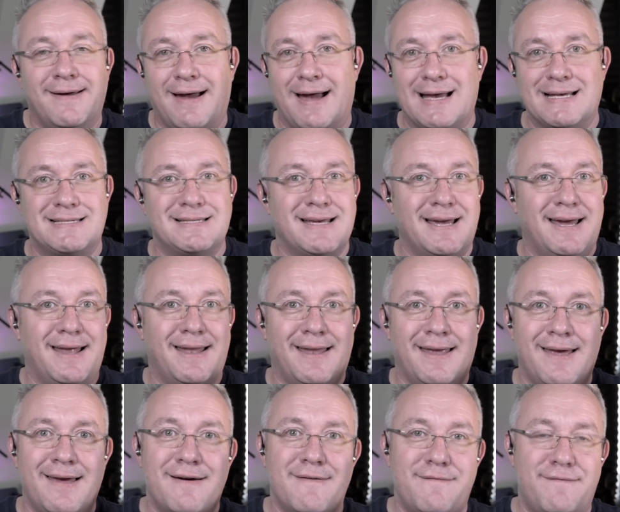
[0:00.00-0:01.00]
asset,
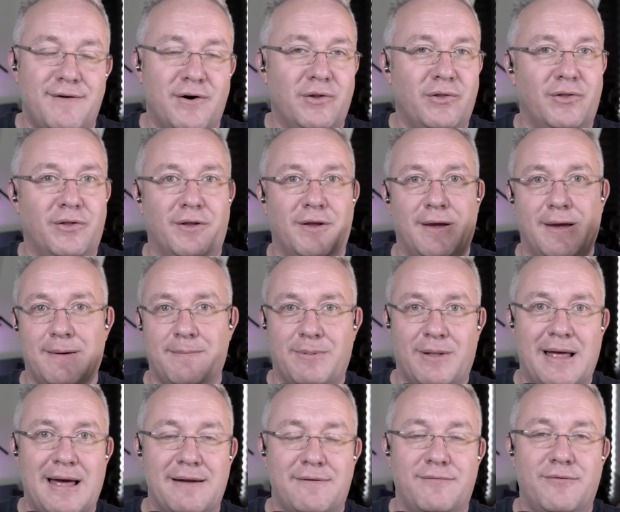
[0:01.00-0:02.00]
fund,
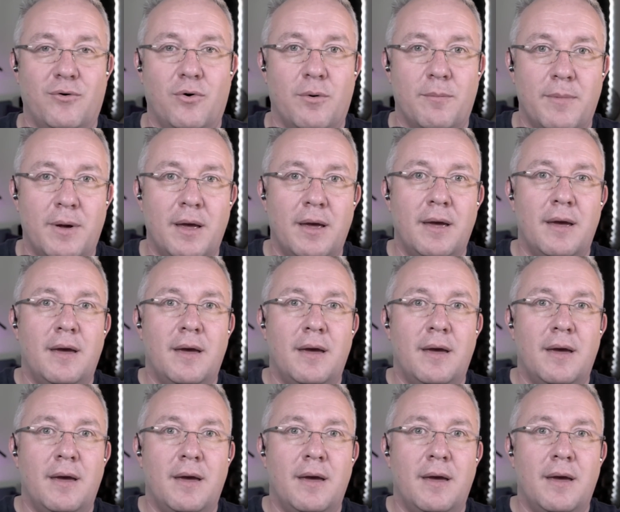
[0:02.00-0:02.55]
platform,